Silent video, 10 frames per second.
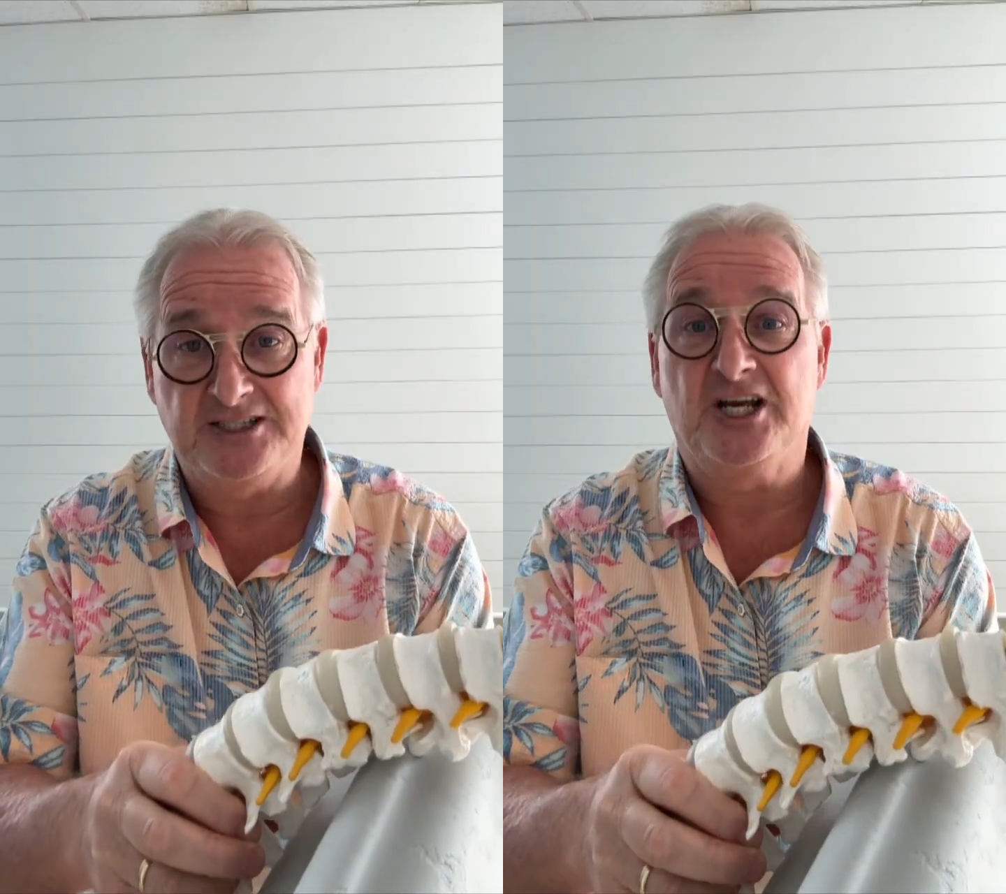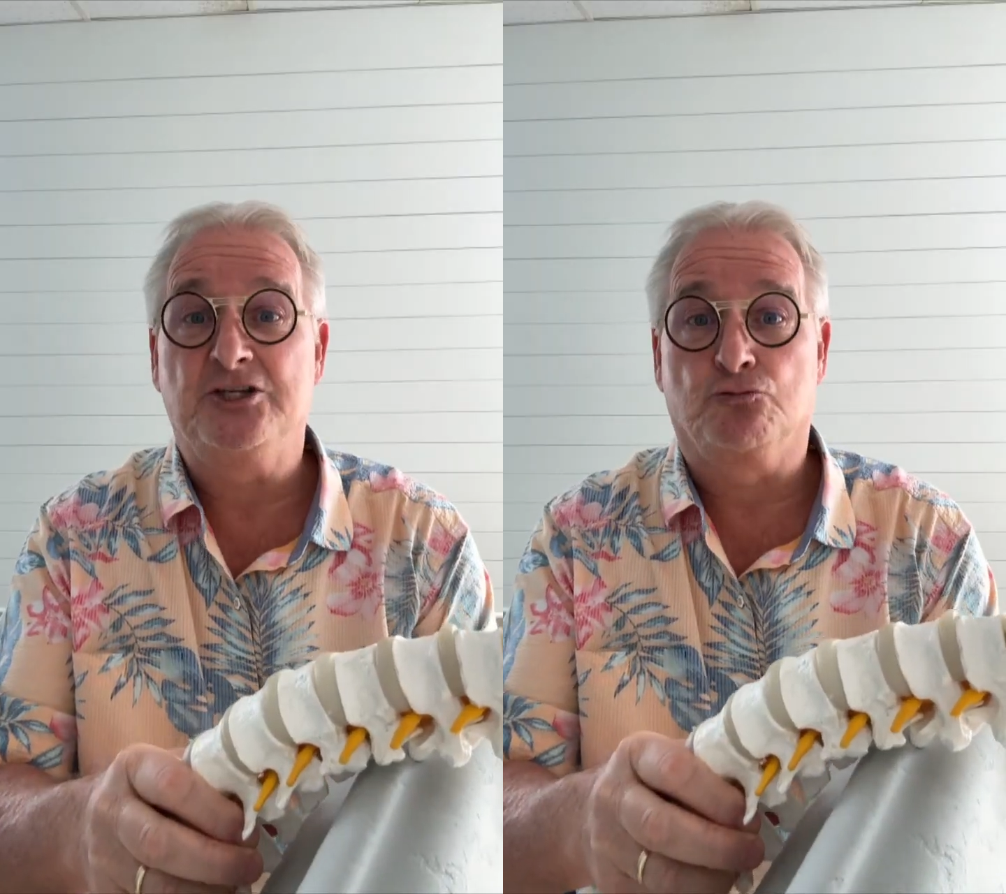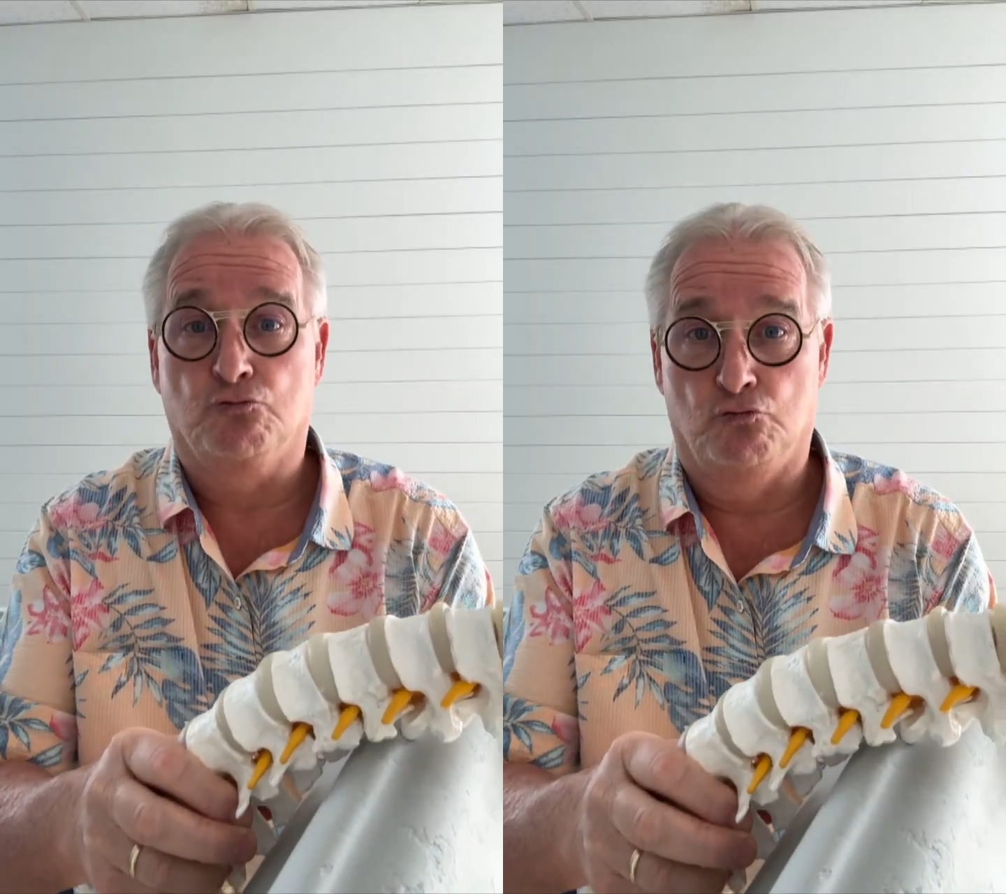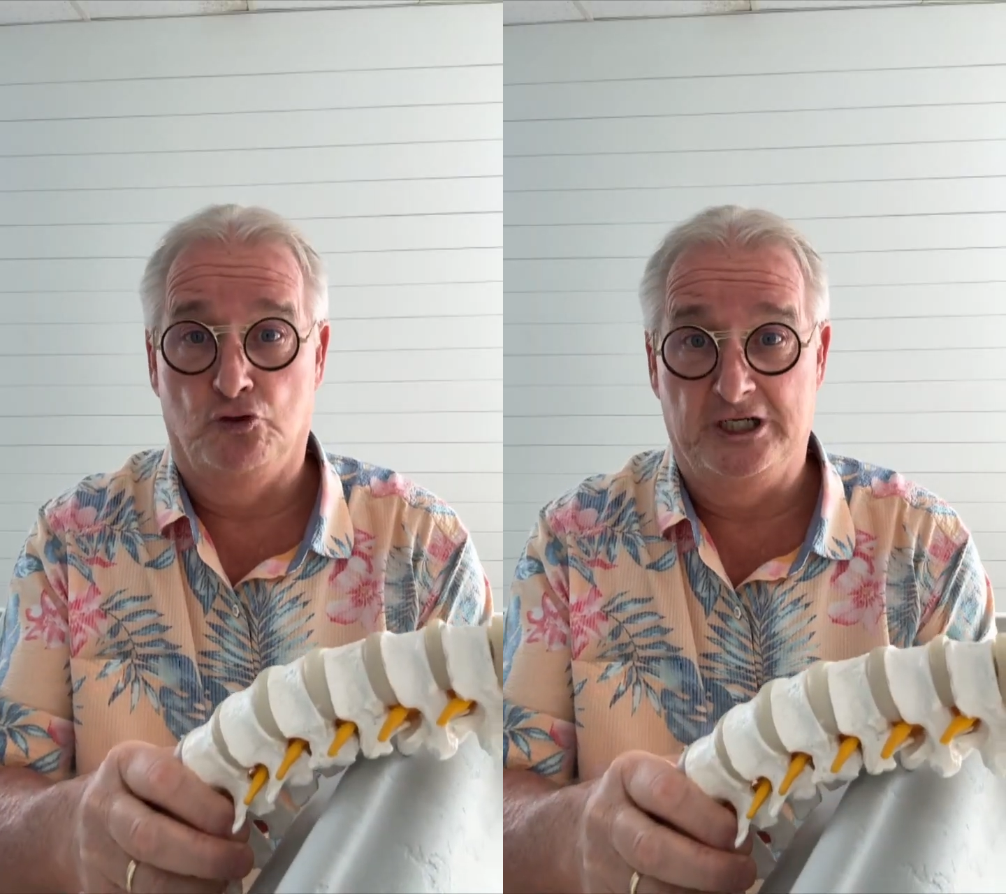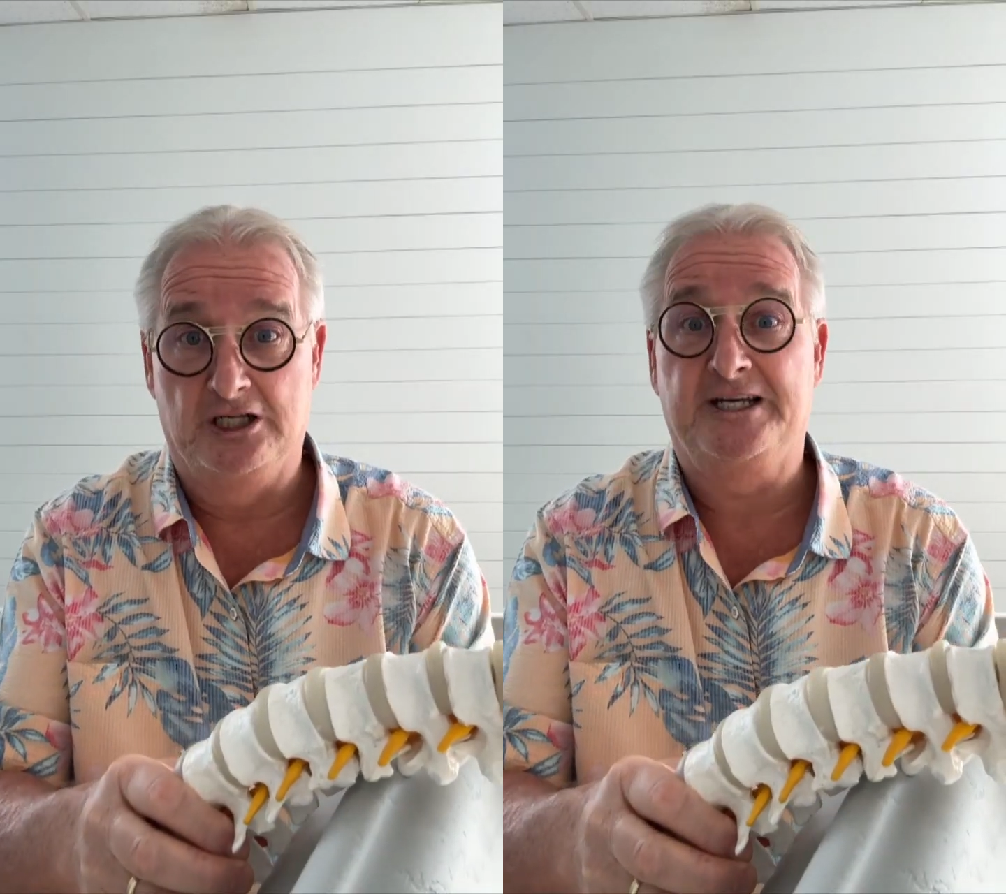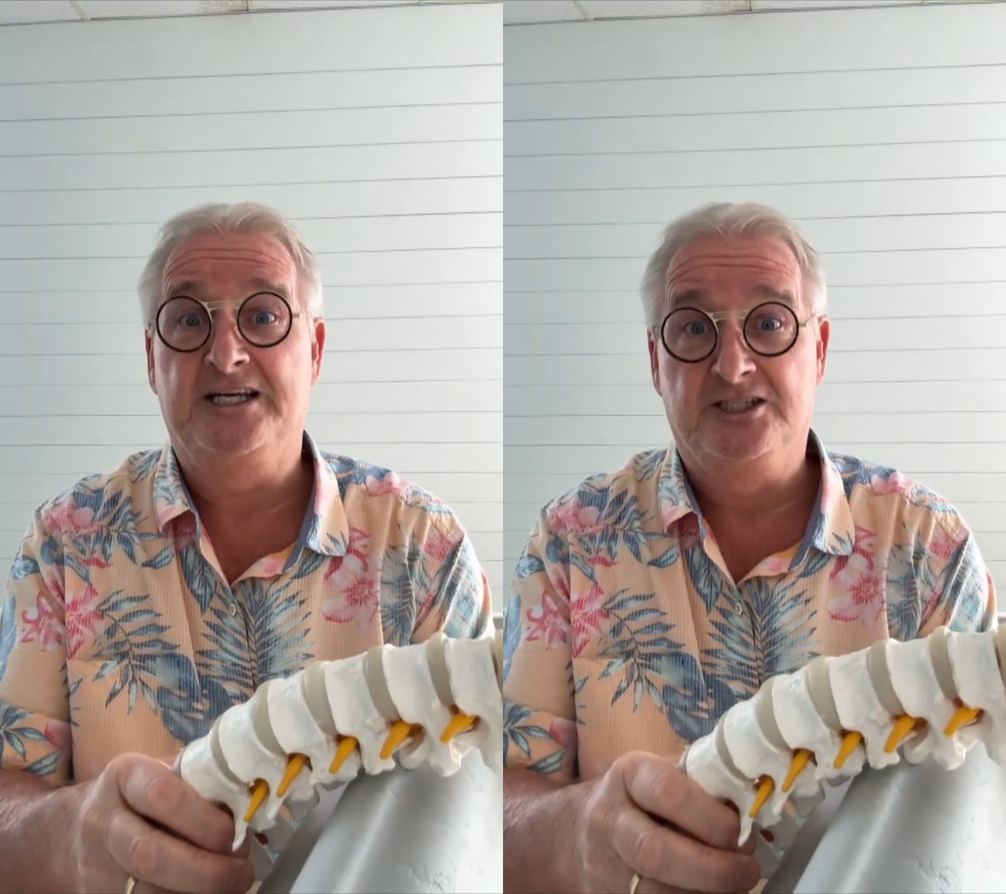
it's really